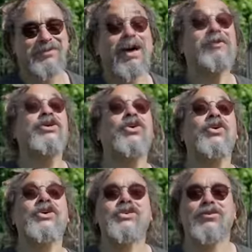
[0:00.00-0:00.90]

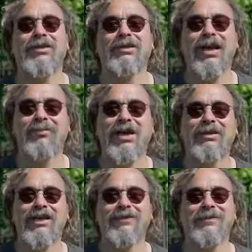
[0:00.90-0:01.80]
Hamendoch is going to be a lamb
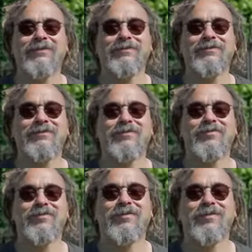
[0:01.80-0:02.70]
alive.
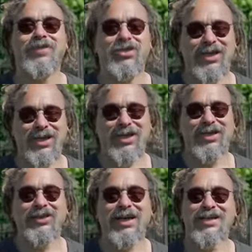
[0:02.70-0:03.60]
Cherry
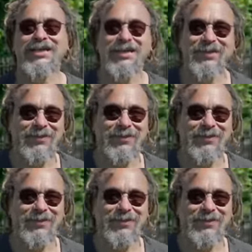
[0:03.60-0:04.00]
and Rasta.